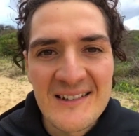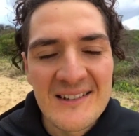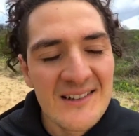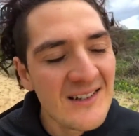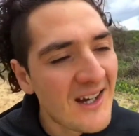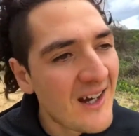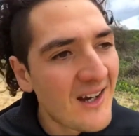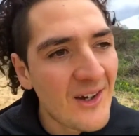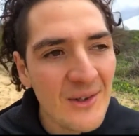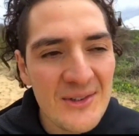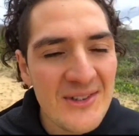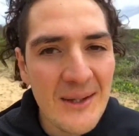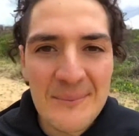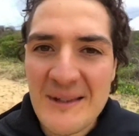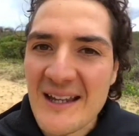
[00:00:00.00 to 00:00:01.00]
No,
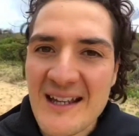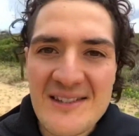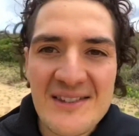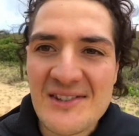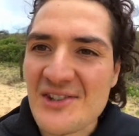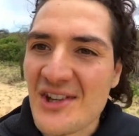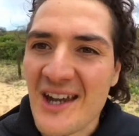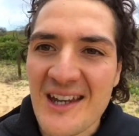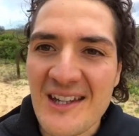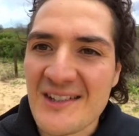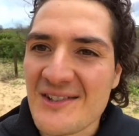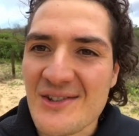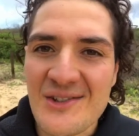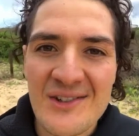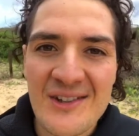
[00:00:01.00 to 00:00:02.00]
something has to
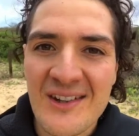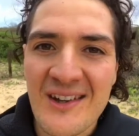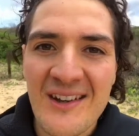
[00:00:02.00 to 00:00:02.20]
change.